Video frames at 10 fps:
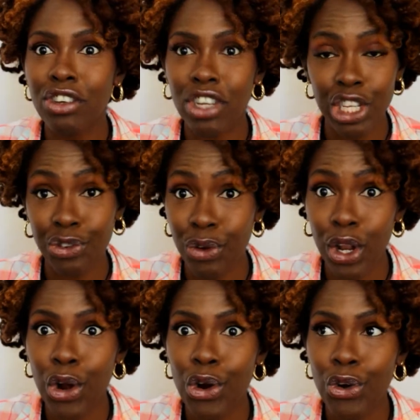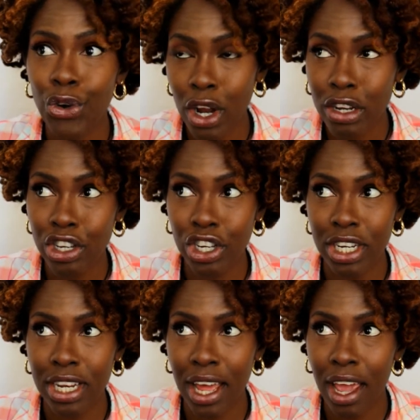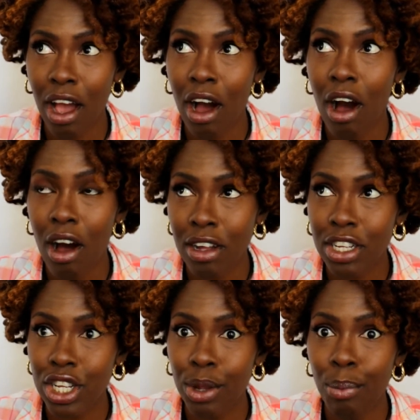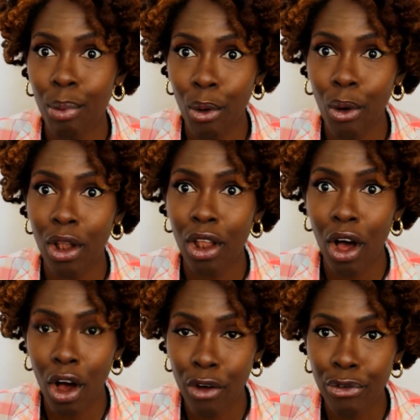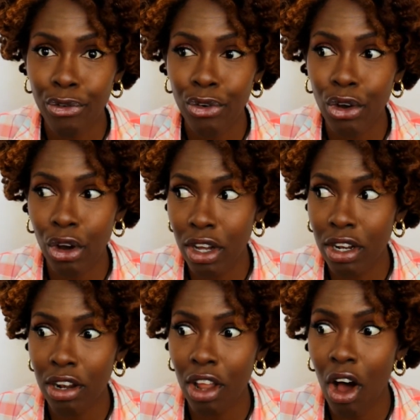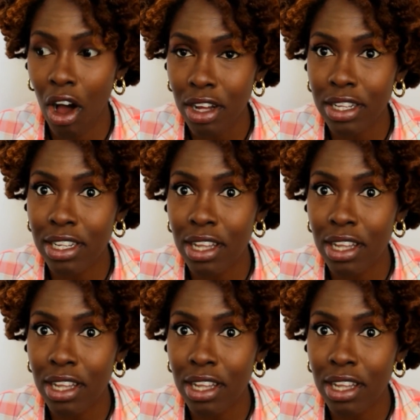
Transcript: just feeling crunchy, like a hoxy ball of coconut husks.